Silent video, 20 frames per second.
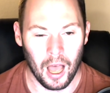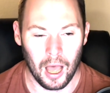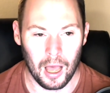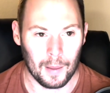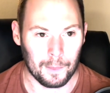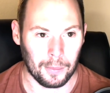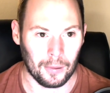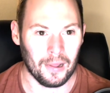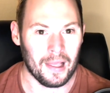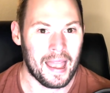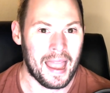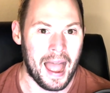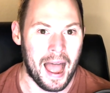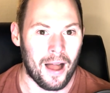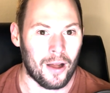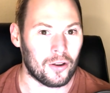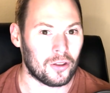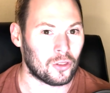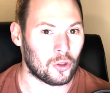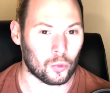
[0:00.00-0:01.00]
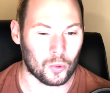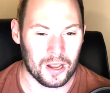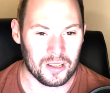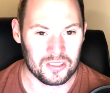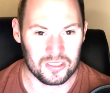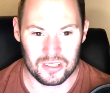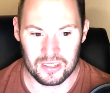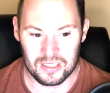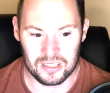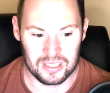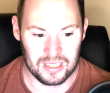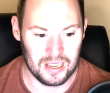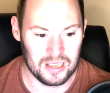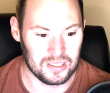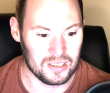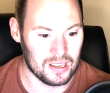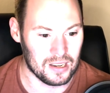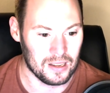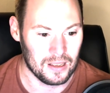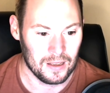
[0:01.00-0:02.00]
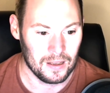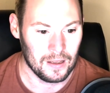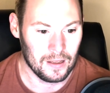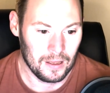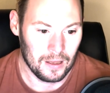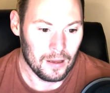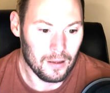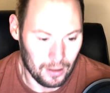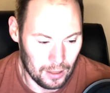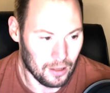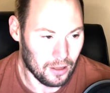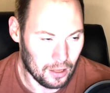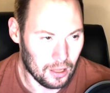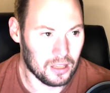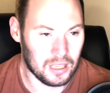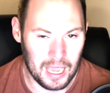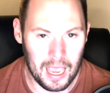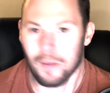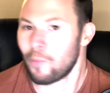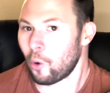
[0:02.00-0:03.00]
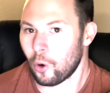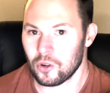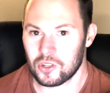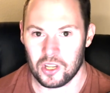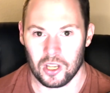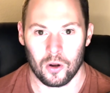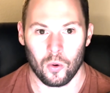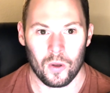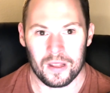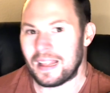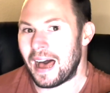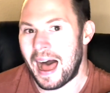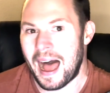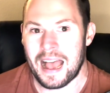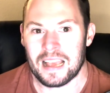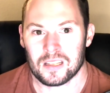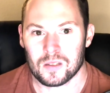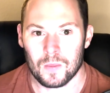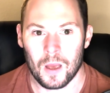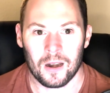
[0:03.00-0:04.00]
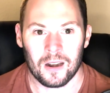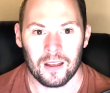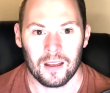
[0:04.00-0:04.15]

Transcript: play out the rest of the season, Cam Ward's going to win the Heisman.